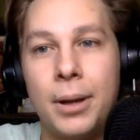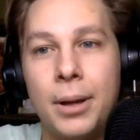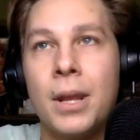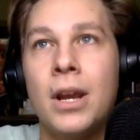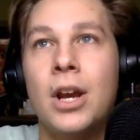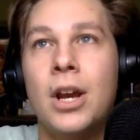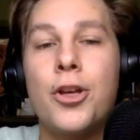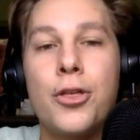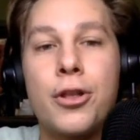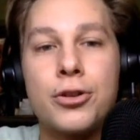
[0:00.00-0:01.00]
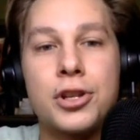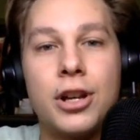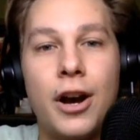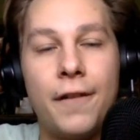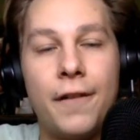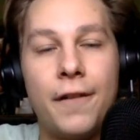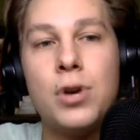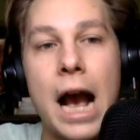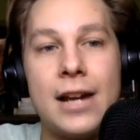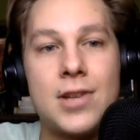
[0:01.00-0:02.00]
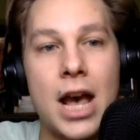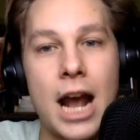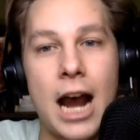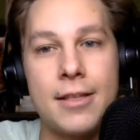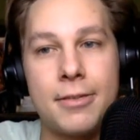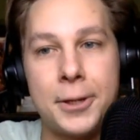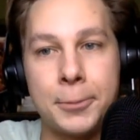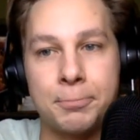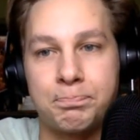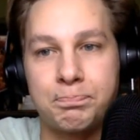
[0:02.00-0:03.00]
But there's a few guys that I think